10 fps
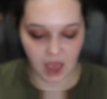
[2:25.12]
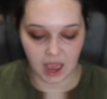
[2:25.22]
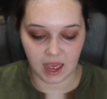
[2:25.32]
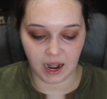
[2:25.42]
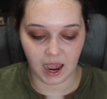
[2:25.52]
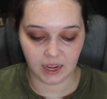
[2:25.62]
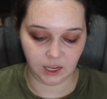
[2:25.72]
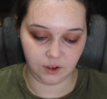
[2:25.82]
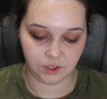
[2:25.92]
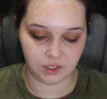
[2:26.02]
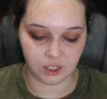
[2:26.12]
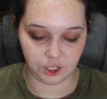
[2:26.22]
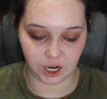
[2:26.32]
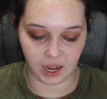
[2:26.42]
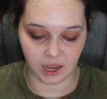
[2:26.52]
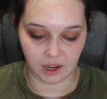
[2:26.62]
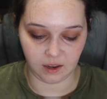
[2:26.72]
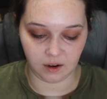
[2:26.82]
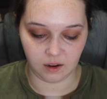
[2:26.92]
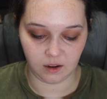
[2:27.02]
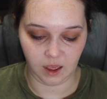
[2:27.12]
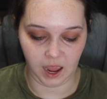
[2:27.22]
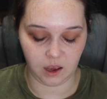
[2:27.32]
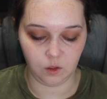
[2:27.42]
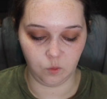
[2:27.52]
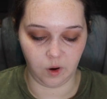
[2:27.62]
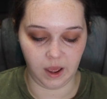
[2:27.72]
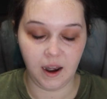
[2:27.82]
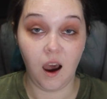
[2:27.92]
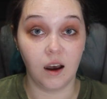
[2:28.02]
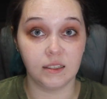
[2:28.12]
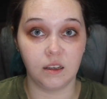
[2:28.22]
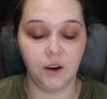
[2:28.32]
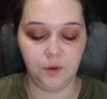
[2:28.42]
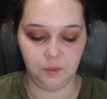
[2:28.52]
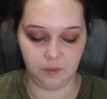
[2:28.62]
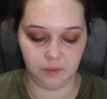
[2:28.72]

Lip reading: And I use the shade L1 Oslo.